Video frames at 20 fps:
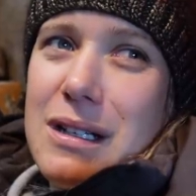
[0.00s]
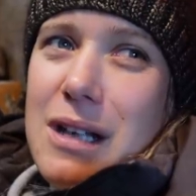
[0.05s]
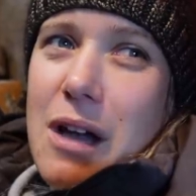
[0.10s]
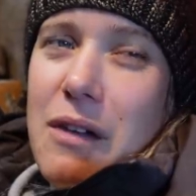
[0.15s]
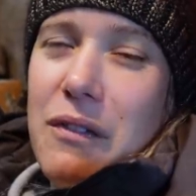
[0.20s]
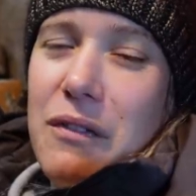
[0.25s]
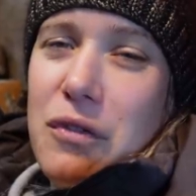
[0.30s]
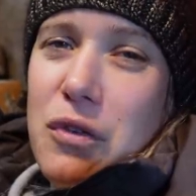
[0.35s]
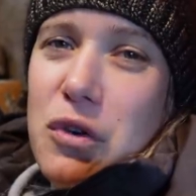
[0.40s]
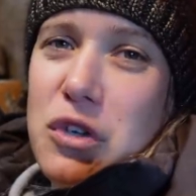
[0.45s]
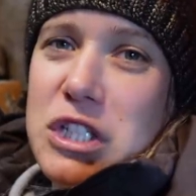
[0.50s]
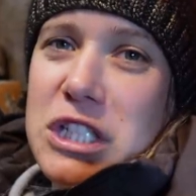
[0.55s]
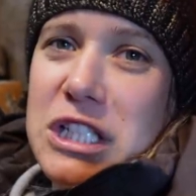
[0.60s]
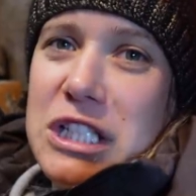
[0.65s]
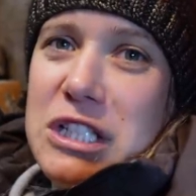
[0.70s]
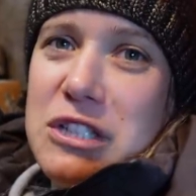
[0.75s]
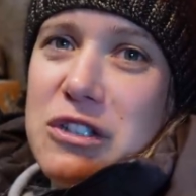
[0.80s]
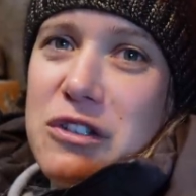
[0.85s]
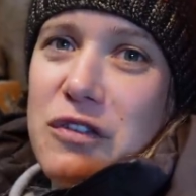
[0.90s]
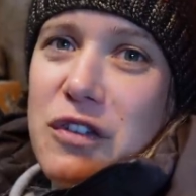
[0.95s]

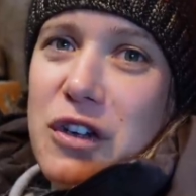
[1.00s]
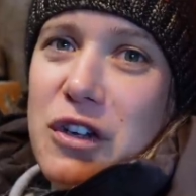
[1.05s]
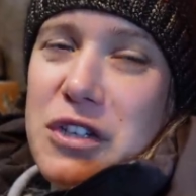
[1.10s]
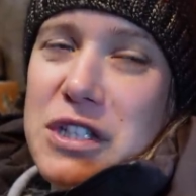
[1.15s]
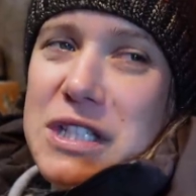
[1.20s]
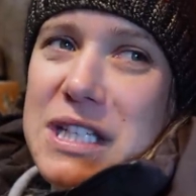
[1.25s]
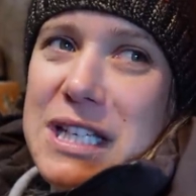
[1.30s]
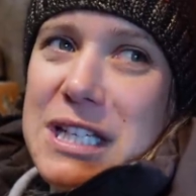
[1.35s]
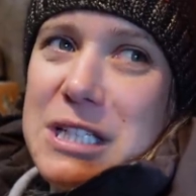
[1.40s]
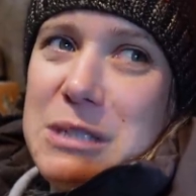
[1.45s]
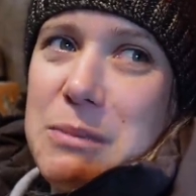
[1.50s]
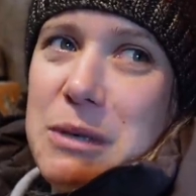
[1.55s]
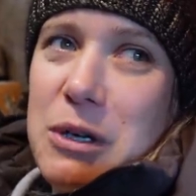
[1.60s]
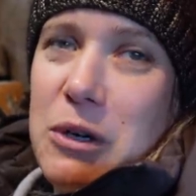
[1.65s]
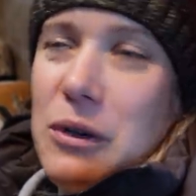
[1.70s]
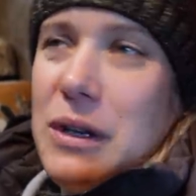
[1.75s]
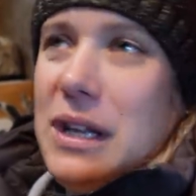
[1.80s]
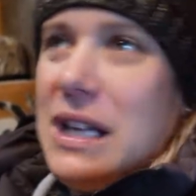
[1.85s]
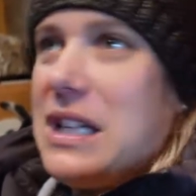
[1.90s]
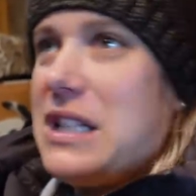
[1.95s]
unfortunately do focus a little bit
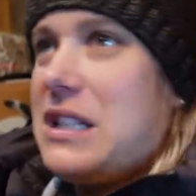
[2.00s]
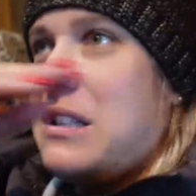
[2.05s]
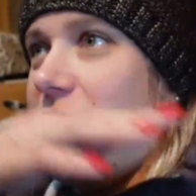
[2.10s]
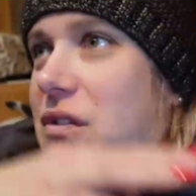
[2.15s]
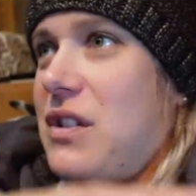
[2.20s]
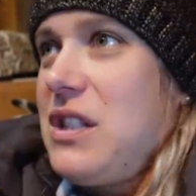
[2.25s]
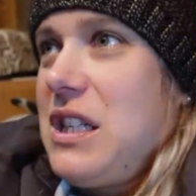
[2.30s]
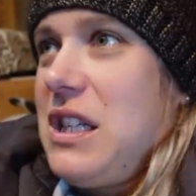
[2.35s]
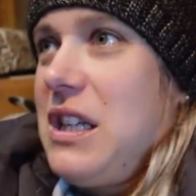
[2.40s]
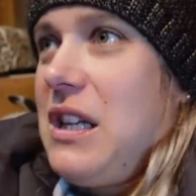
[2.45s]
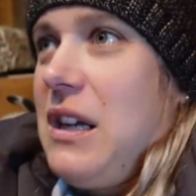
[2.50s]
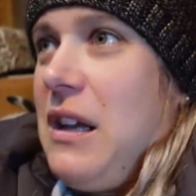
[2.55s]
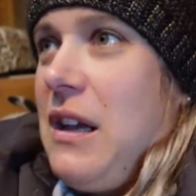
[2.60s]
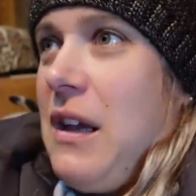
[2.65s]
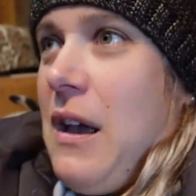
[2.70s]
on negativity.